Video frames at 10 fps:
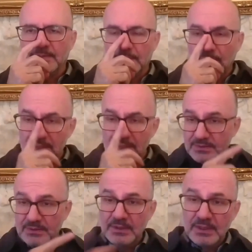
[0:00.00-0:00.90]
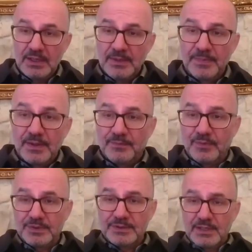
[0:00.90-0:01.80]
but also
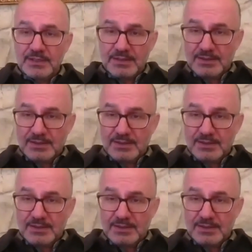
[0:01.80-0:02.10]
for their